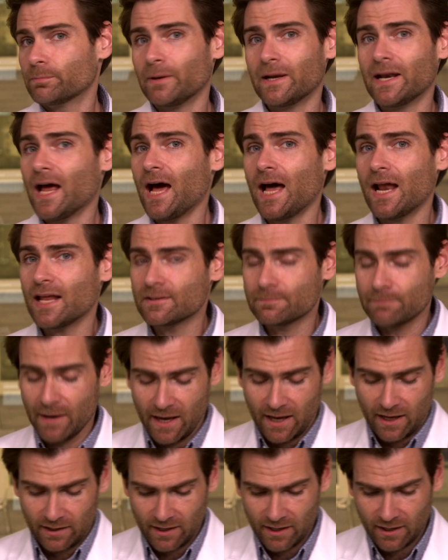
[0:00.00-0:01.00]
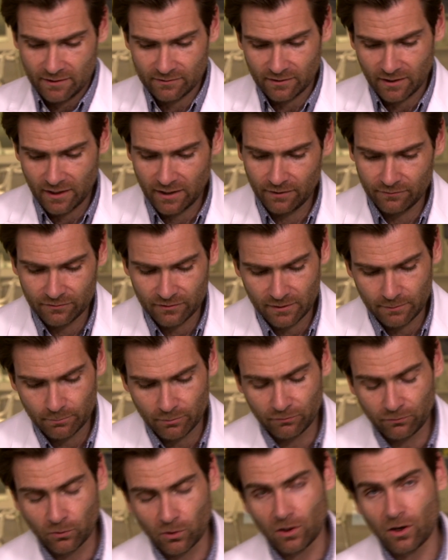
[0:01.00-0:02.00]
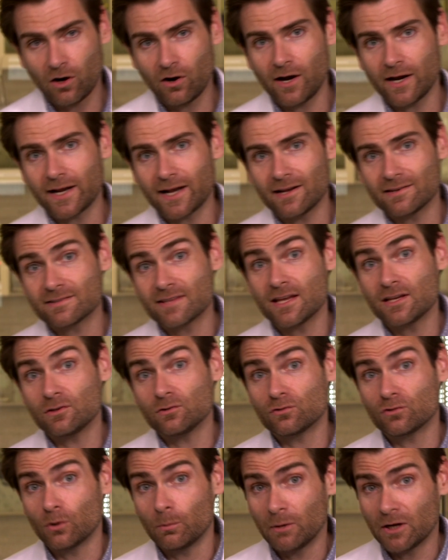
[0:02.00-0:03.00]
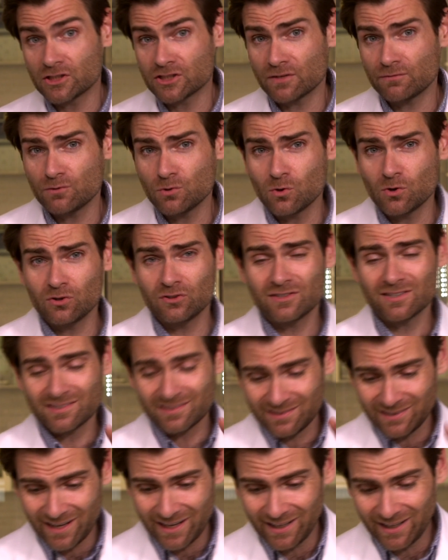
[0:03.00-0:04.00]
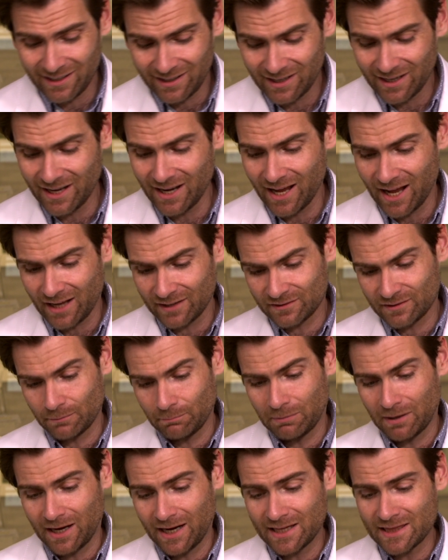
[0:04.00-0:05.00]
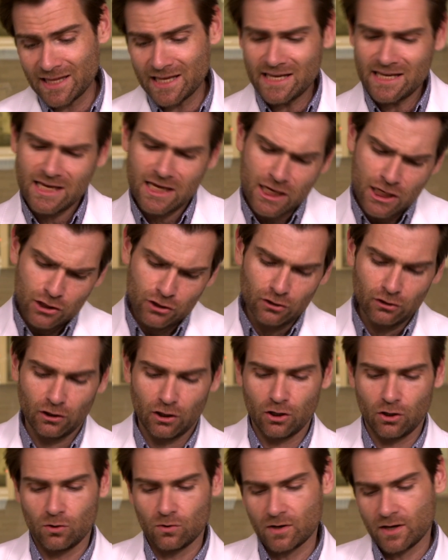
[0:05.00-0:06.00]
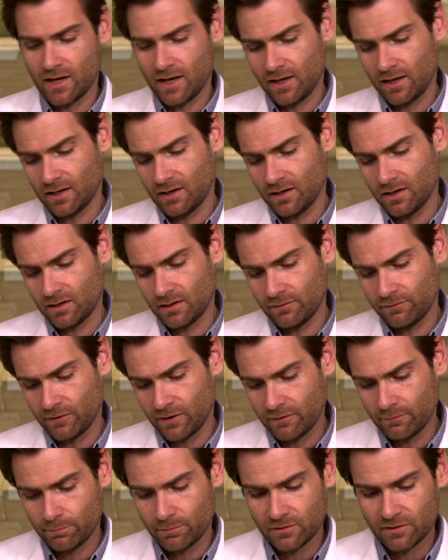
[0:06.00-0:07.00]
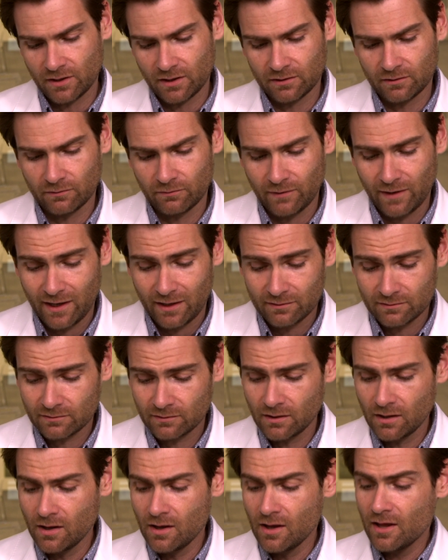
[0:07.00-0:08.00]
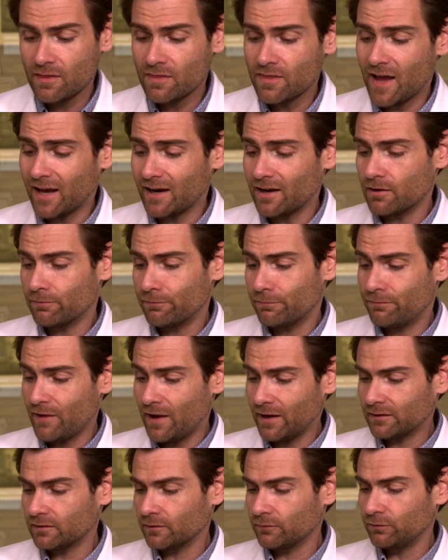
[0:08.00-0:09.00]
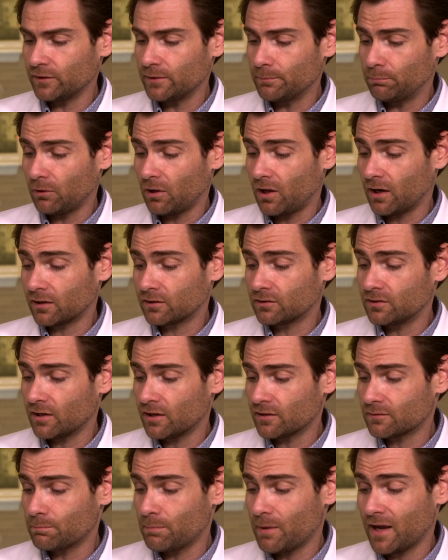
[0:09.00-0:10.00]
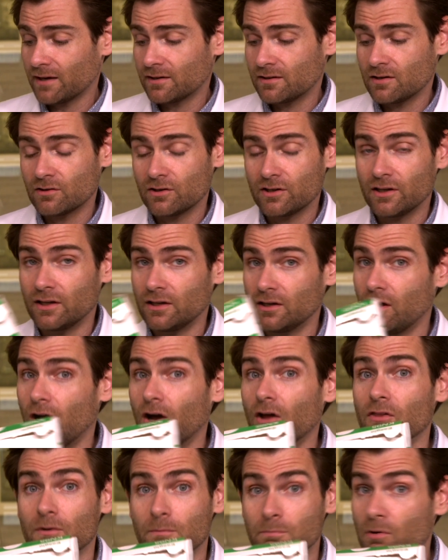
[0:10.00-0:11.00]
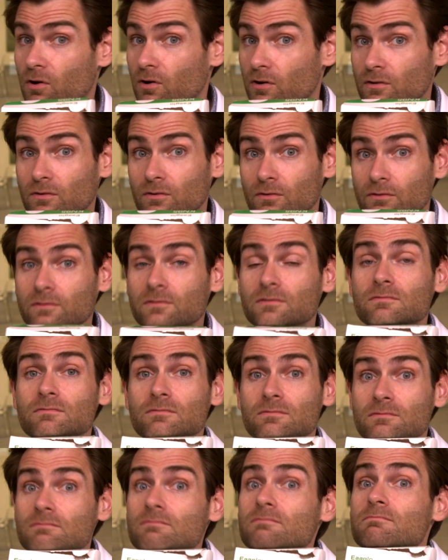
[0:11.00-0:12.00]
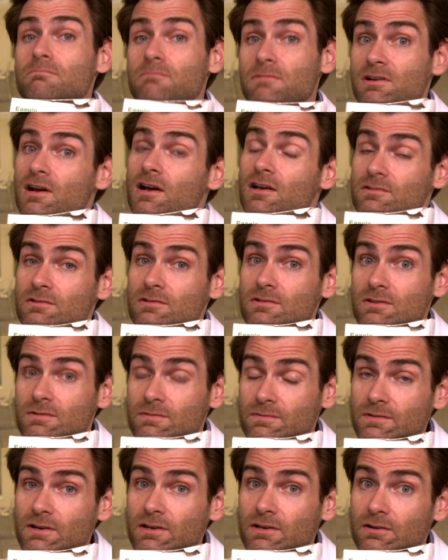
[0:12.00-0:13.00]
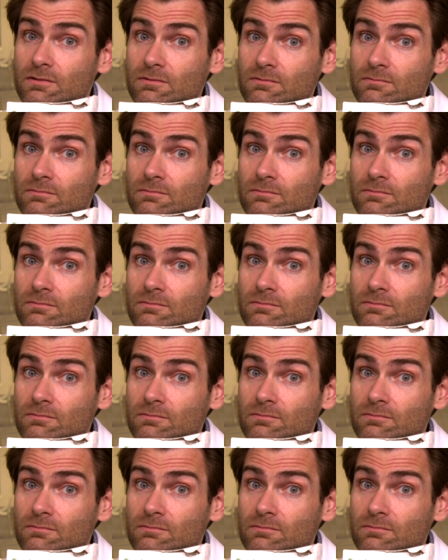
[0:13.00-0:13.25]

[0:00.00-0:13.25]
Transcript: but not as bad as I have seen before. All right, guys, thank you so much. If you decided not to buy the Eaaglo KN95 protective masks that effectively block dust, bacteria, and other particles because of this video,